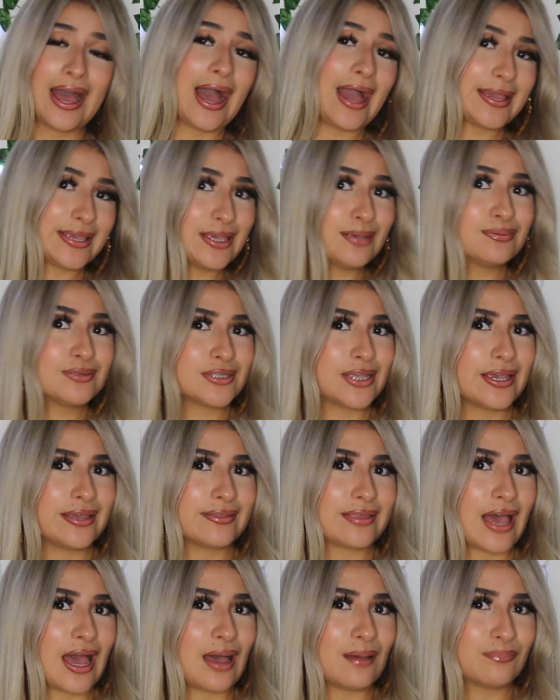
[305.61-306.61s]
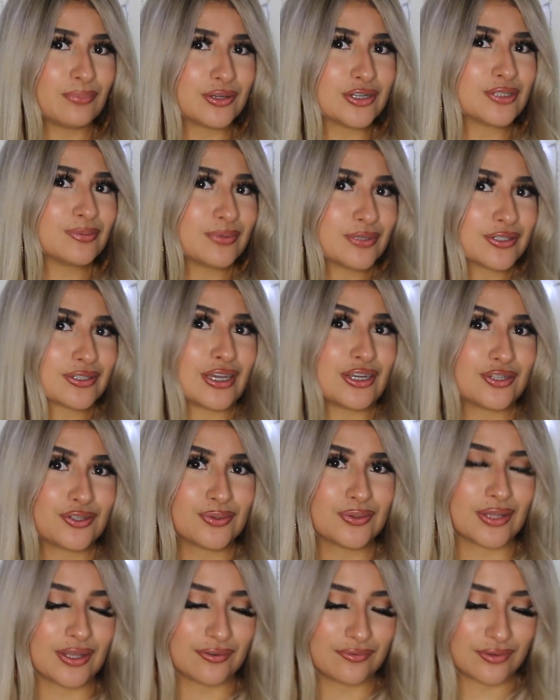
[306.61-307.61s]
I keep saying that, but it's because I
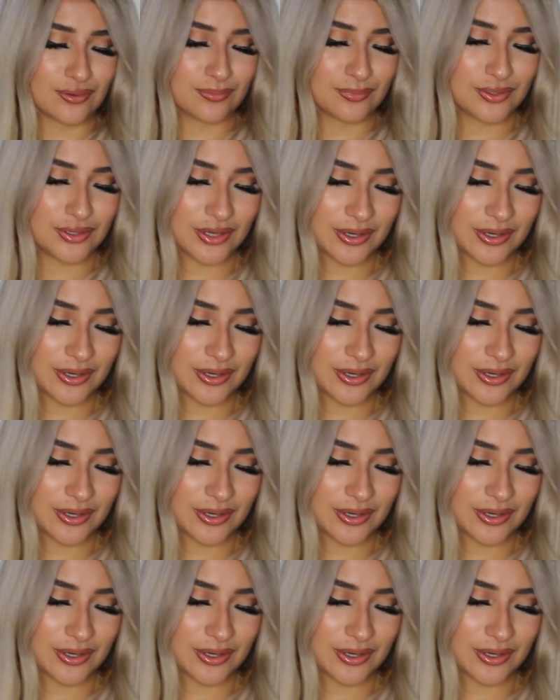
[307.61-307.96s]
do love them, you